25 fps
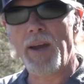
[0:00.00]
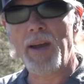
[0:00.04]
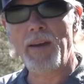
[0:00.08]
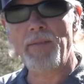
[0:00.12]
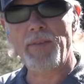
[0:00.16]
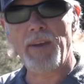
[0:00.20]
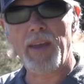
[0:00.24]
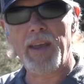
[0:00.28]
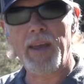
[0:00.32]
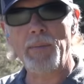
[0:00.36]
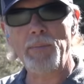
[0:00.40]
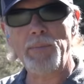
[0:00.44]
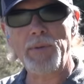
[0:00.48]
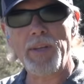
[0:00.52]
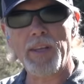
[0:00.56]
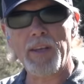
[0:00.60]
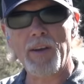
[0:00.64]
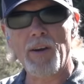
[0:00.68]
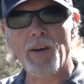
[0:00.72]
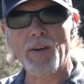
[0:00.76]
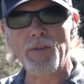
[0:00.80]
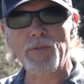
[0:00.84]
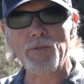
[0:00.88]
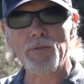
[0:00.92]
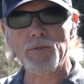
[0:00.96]
have empty
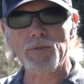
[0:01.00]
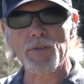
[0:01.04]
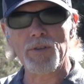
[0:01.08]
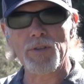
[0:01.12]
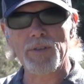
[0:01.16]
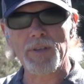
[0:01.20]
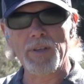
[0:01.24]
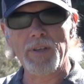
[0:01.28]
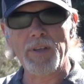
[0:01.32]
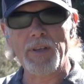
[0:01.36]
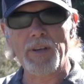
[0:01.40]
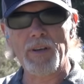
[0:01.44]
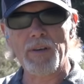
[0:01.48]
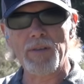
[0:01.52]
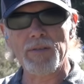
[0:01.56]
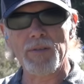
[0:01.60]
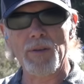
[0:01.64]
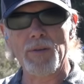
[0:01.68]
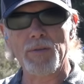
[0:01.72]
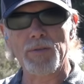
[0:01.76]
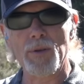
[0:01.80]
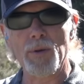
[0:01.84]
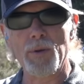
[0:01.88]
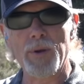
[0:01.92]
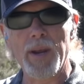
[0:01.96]
cartridges in here, so
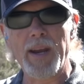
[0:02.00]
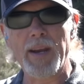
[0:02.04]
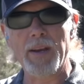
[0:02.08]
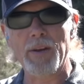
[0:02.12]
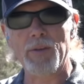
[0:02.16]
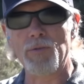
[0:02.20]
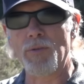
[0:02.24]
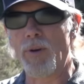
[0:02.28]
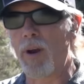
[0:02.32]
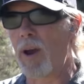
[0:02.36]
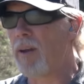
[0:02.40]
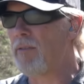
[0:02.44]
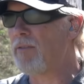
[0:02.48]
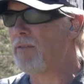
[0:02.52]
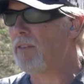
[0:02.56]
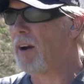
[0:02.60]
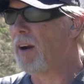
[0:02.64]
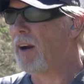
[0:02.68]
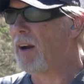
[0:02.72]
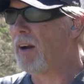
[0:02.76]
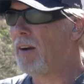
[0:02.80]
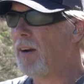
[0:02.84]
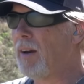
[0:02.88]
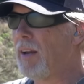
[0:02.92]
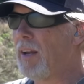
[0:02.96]
it's okay to dry
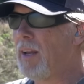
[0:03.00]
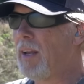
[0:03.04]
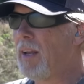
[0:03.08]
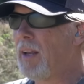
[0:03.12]
fire.